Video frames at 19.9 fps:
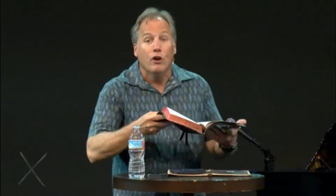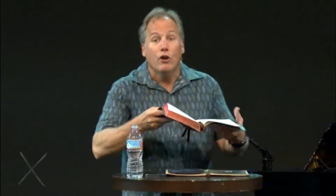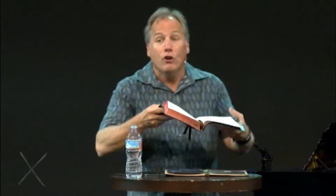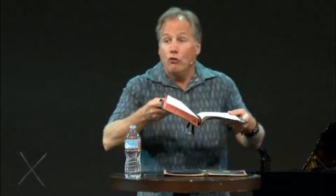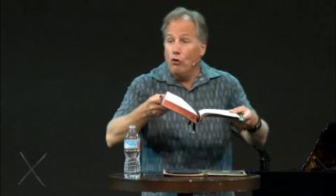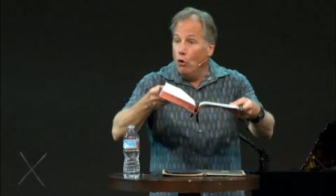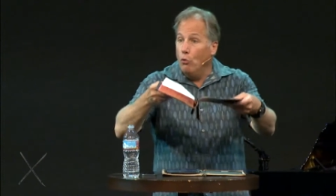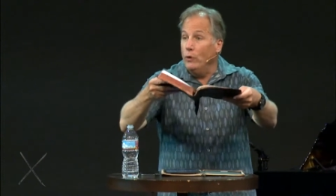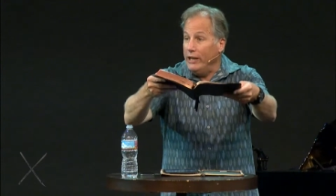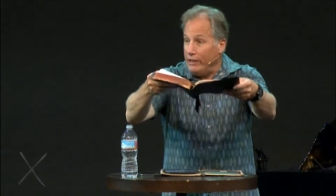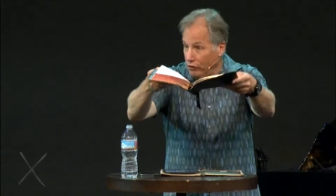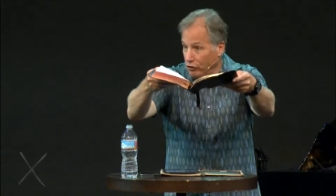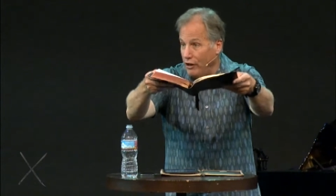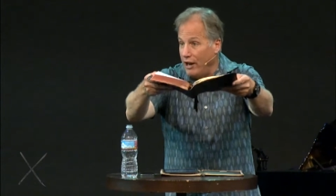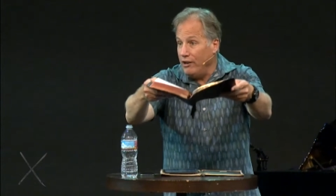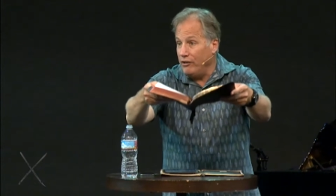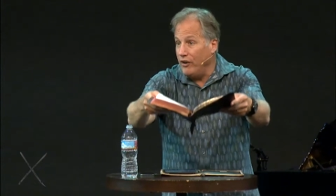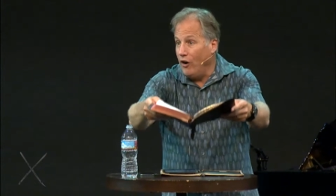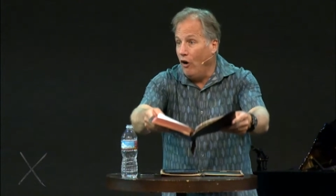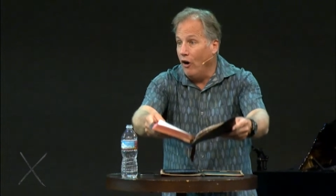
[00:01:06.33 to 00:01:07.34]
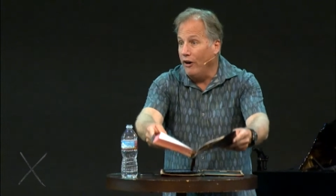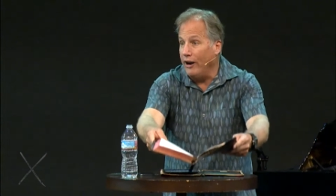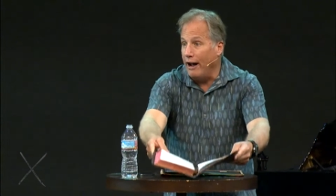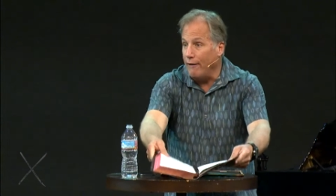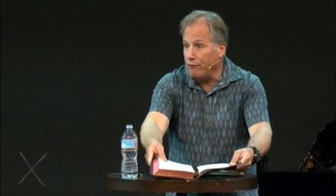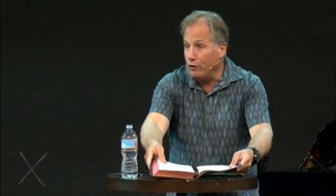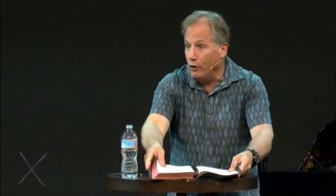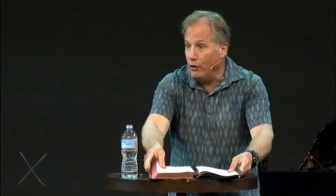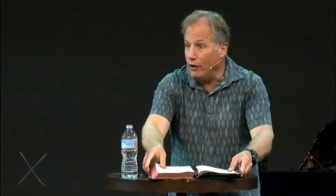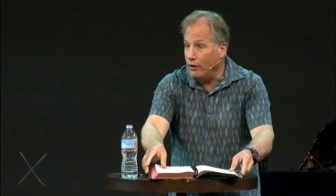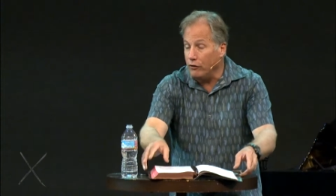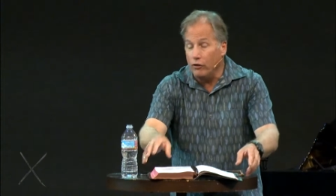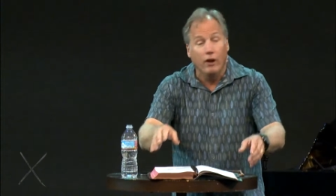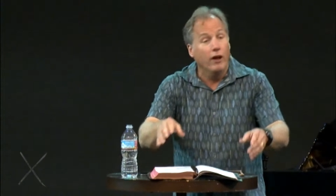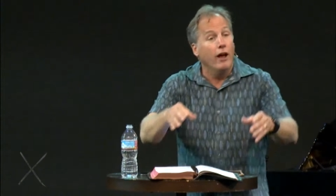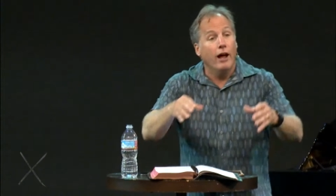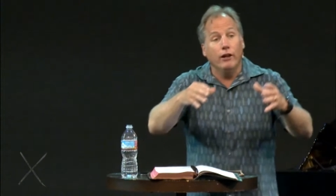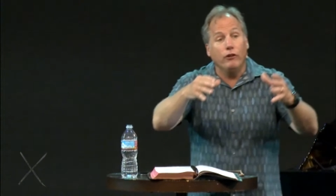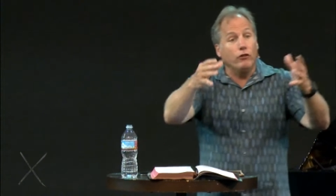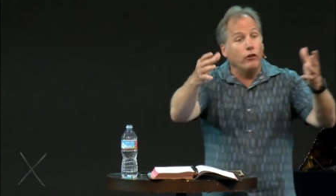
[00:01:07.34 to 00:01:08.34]
No, we chase hard after this.
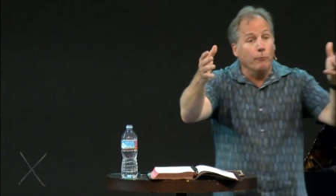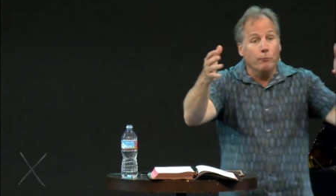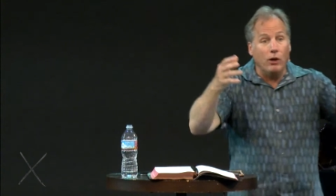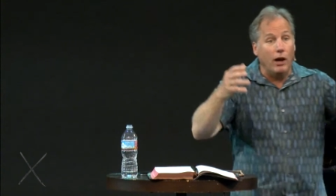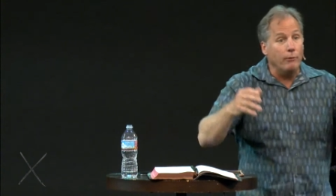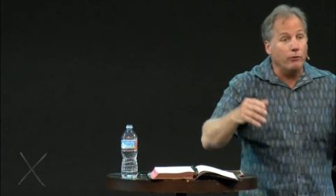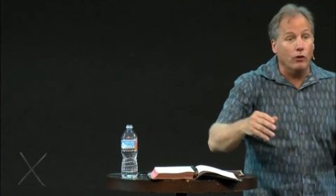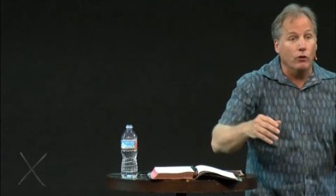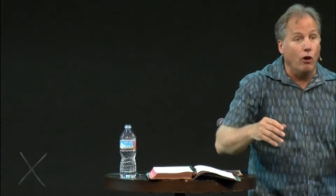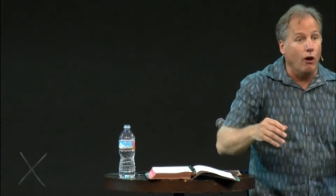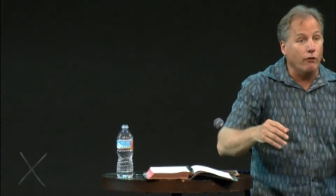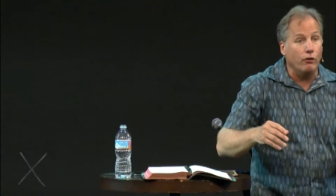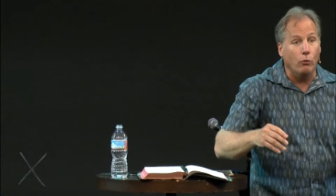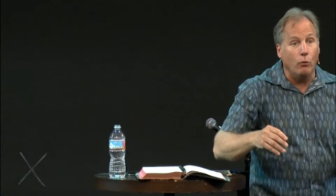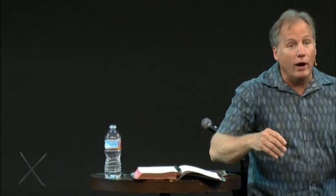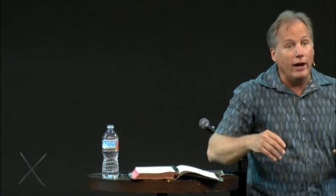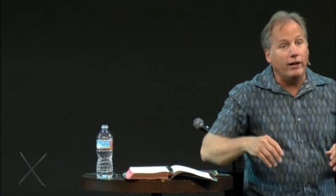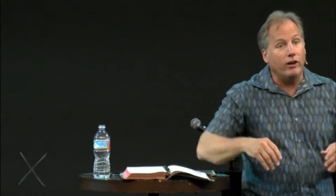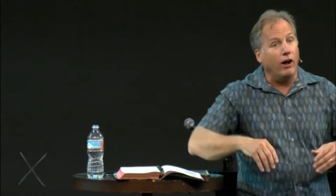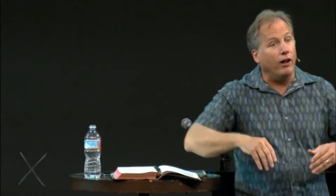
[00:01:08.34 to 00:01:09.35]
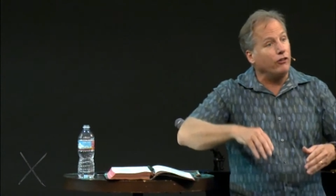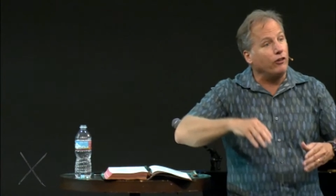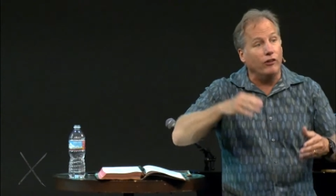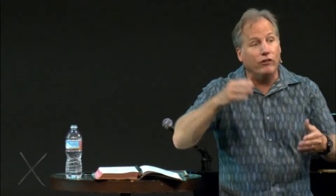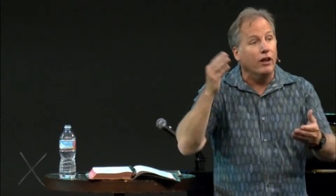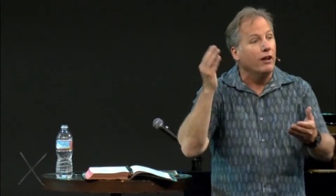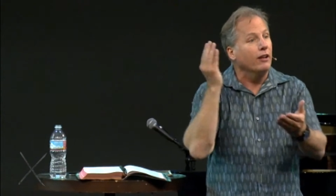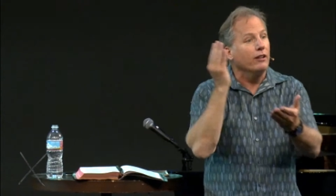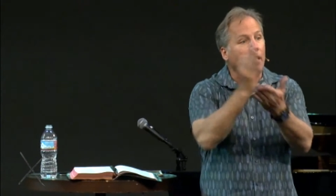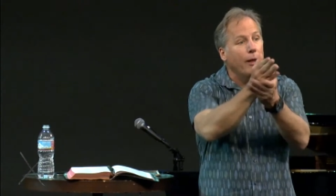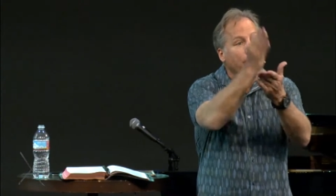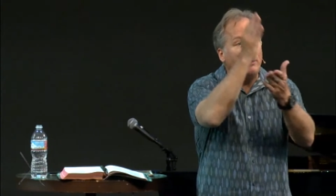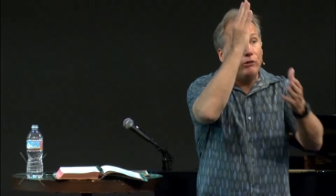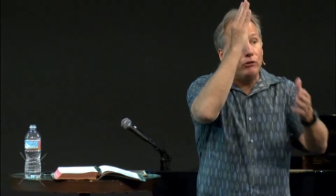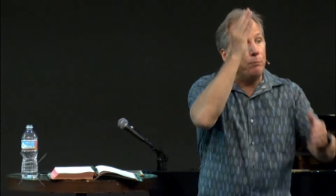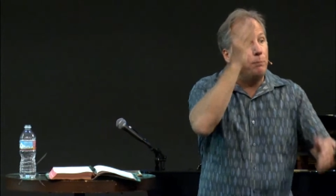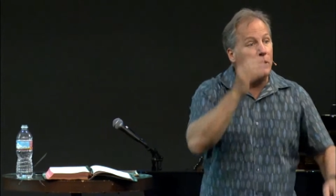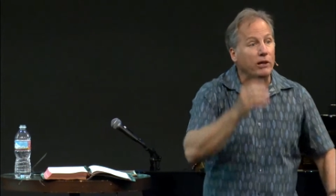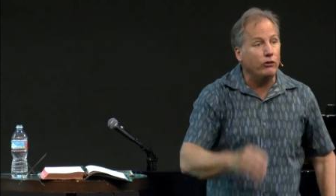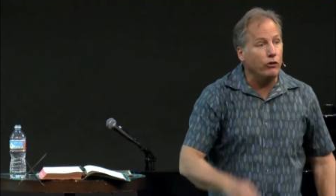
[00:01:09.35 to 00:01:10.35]
And sometimes along the way, God says, Let me
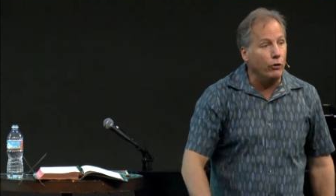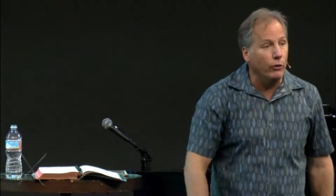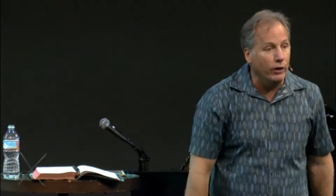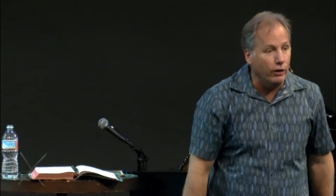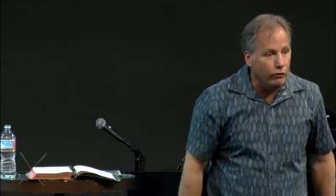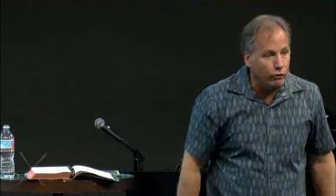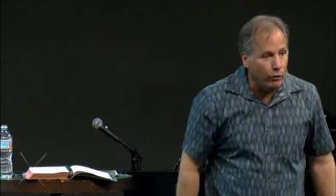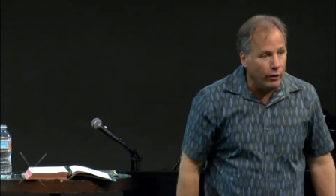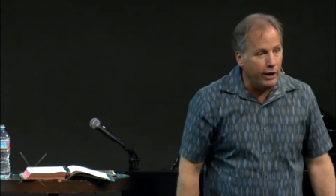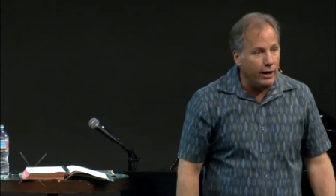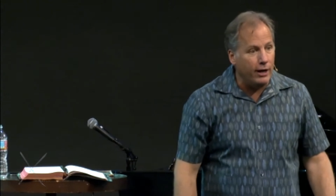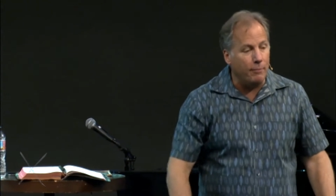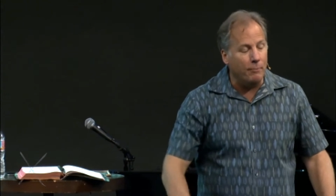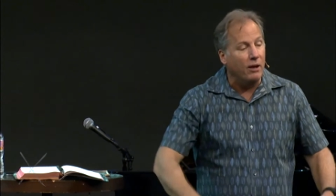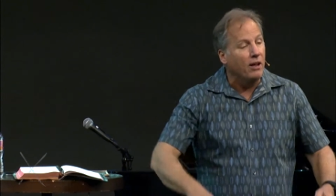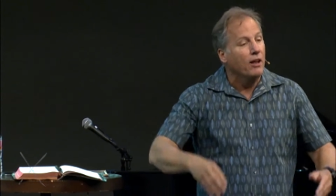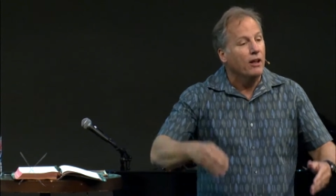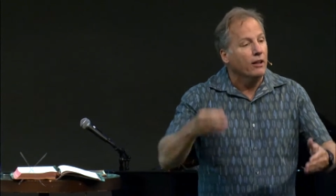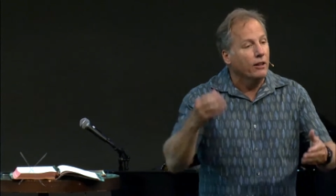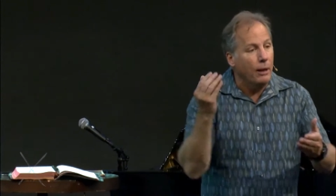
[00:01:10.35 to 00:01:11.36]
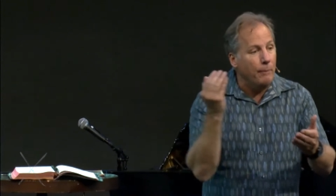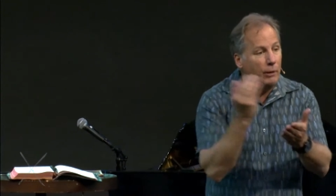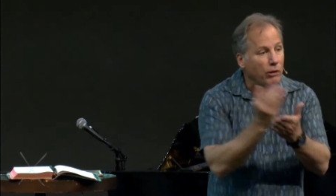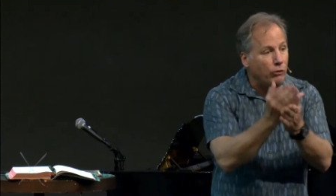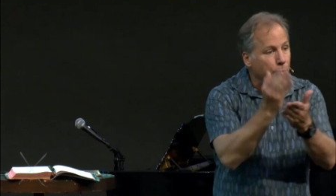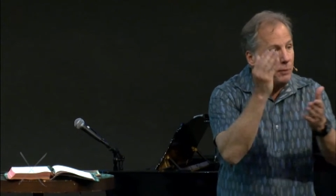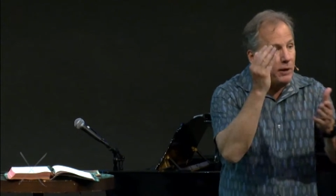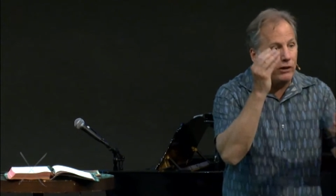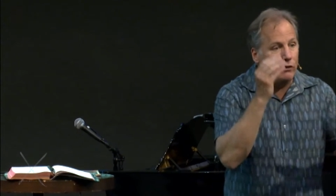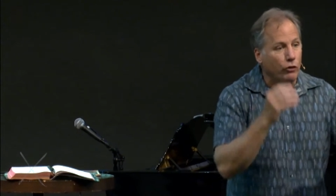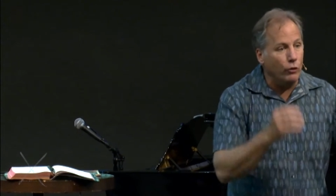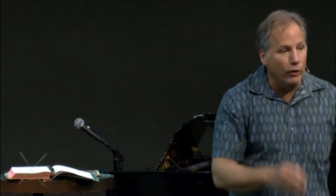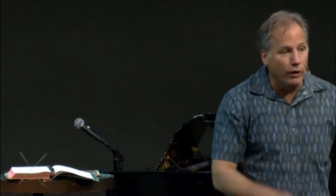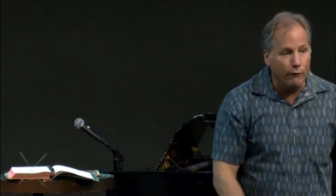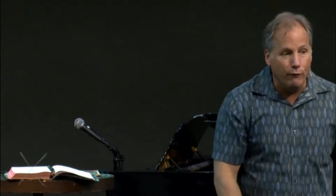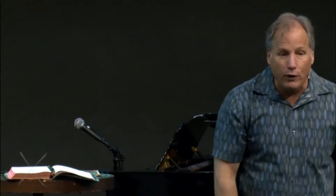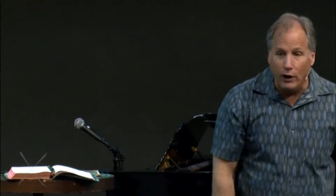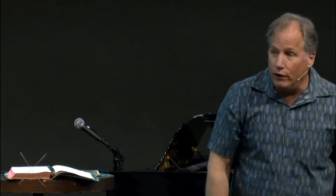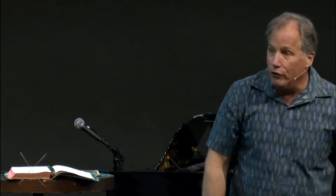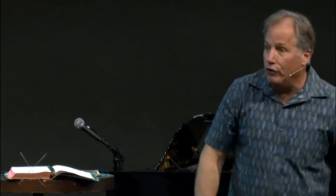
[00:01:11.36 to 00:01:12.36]
speak to you in a dream. Let me speak to you in a
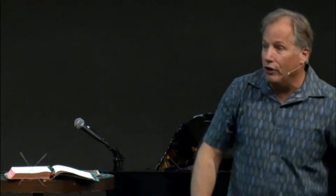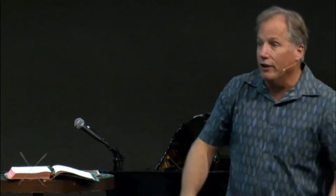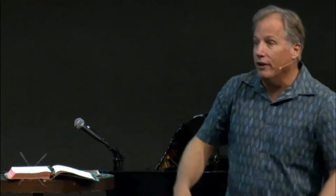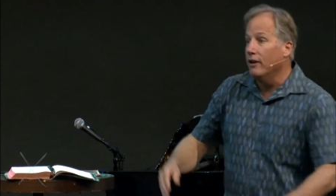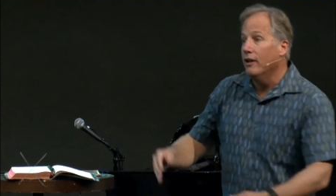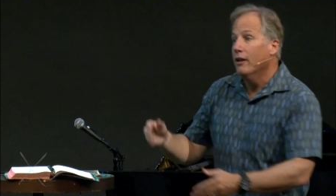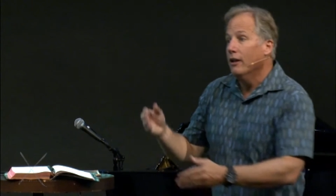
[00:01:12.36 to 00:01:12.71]
vision.